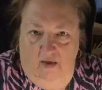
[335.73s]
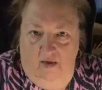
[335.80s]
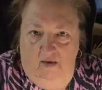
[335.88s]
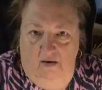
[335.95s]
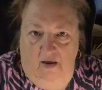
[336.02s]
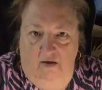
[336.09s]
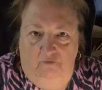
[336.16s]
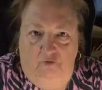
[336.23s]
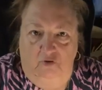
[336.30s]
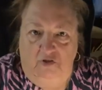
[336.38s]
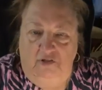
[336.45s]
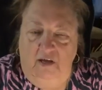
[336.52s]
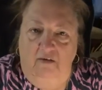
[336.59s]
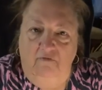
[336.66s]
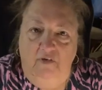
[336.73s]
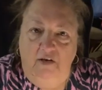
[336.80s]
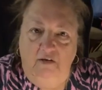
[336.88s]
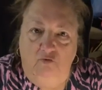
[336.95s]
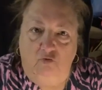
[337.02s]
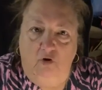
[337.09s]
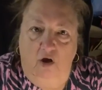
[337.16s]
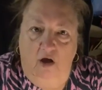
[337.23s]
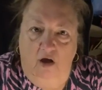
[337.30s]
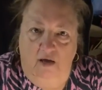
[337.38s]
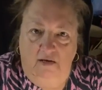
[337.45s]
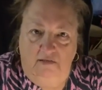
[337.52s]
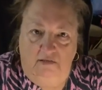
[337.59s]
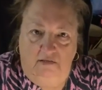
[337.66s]
And after 7
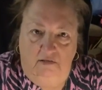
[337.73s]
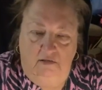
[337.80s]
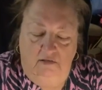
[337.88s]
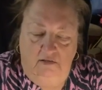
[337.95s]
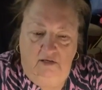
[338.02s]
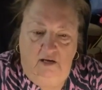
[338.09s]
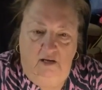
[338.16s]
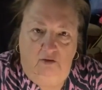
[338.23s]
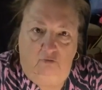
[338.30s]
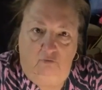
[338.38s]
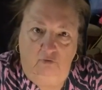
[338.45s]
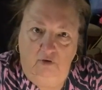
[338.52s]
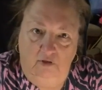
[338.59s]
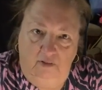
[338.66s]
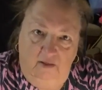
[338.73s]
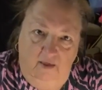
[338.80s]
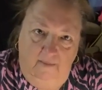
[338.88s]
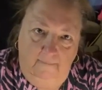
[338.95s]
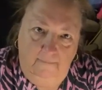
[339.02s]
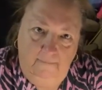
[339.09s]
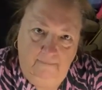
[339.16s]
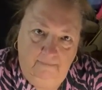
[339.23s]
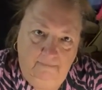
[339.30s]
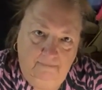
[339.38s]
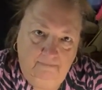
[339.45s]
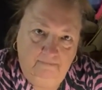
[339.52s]
tries to get through to them,